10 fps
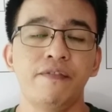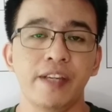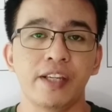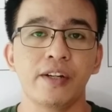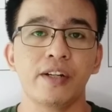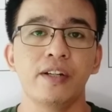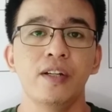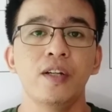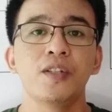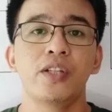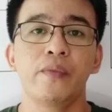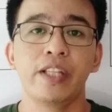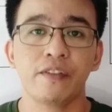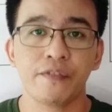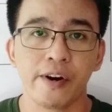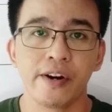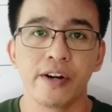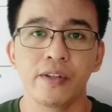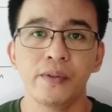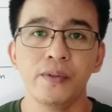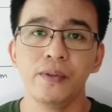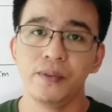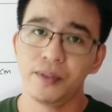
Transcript: figure. So without further ado,